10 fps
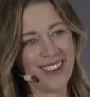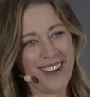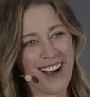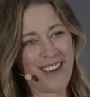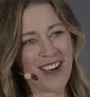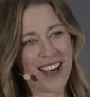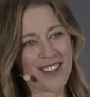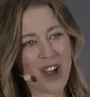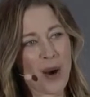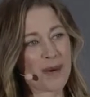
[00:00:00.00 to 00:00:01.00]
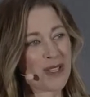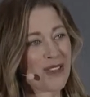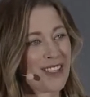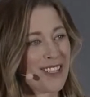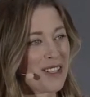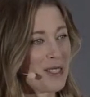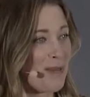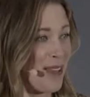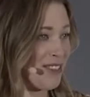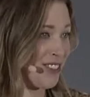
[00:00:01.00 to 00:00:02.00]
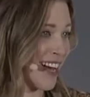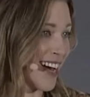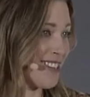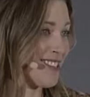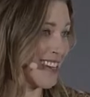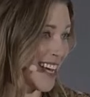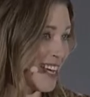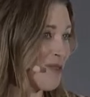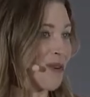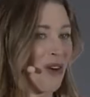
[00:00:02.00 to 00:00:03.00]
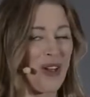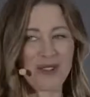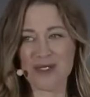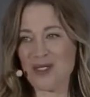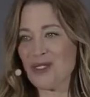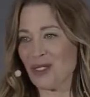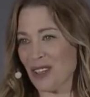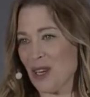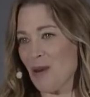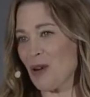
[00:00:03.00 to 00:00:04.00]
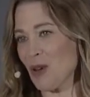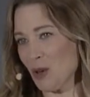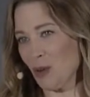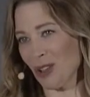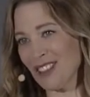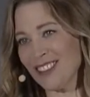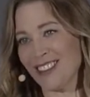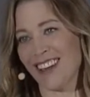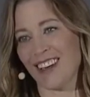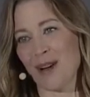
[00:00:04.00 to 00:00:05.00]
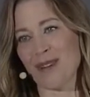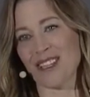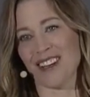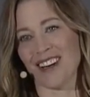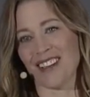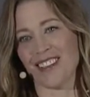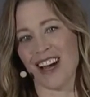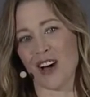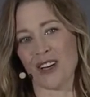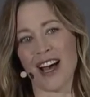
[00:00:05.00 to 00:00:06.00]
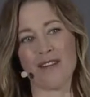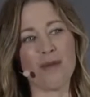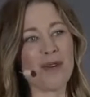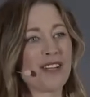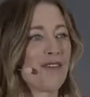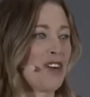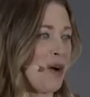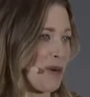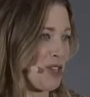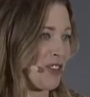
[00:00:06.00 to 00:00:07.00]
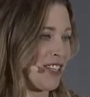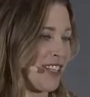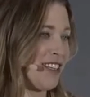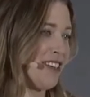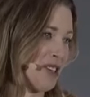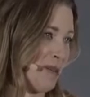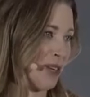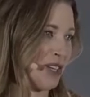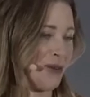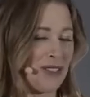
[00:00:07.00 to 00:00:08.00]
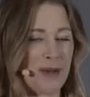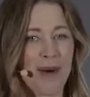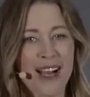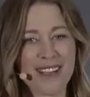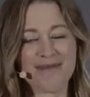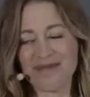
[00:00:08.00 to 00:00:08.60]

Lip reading: I've had the opportunity to spend the last day with all of you learning about your world, and I'm excited now to have a bit of an opportunity to bring you into mine.